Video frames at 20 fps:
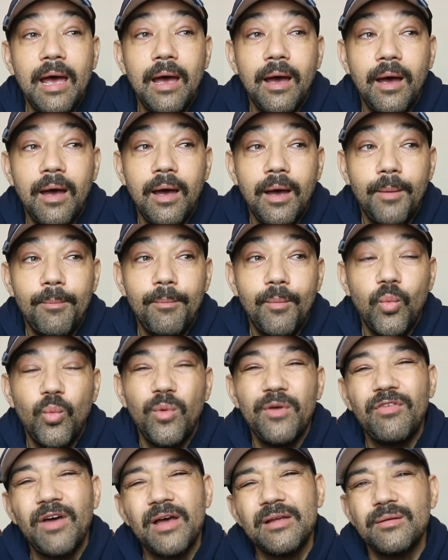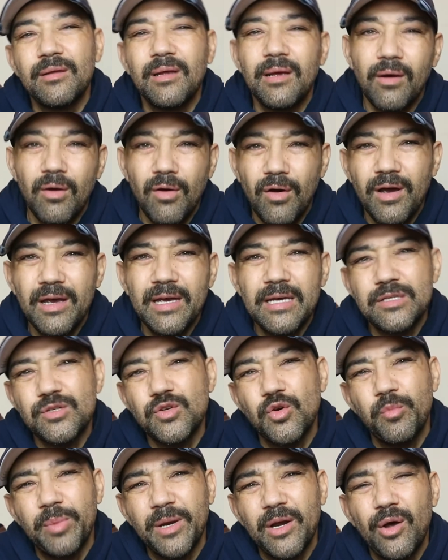Um, we've had it's
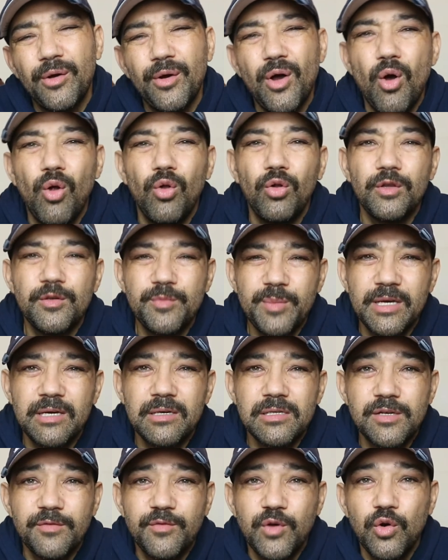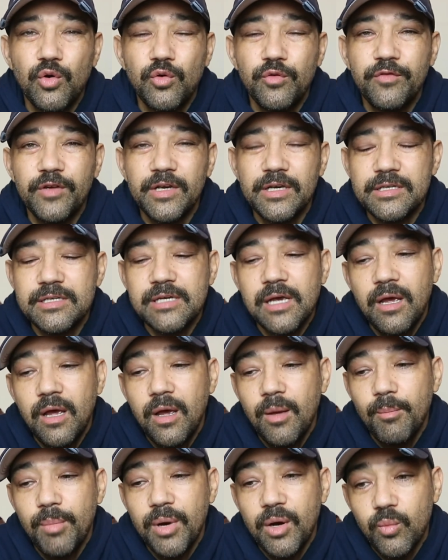all been on hold because of COVID,
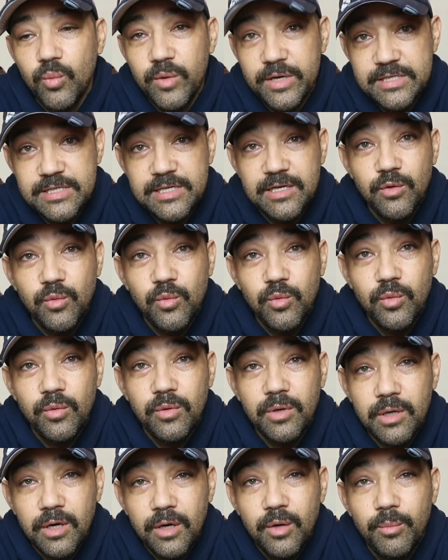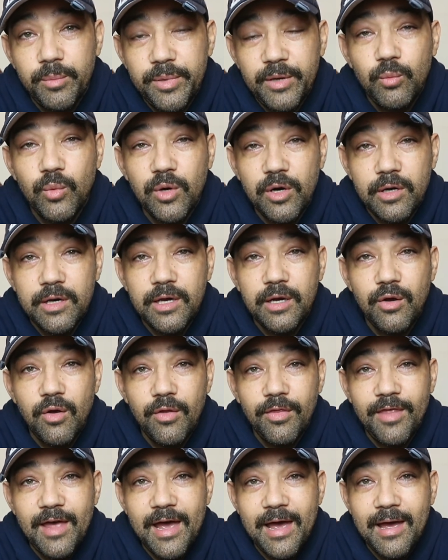but we're still going to be working
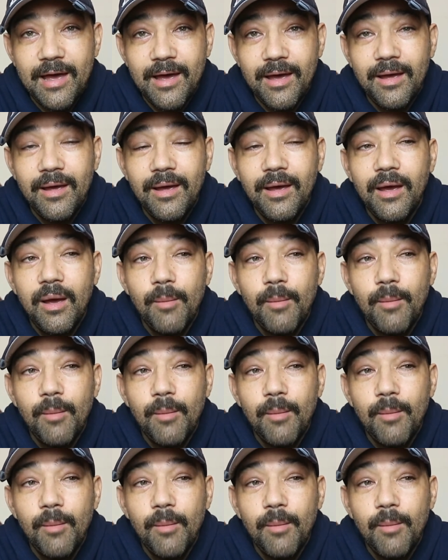on that.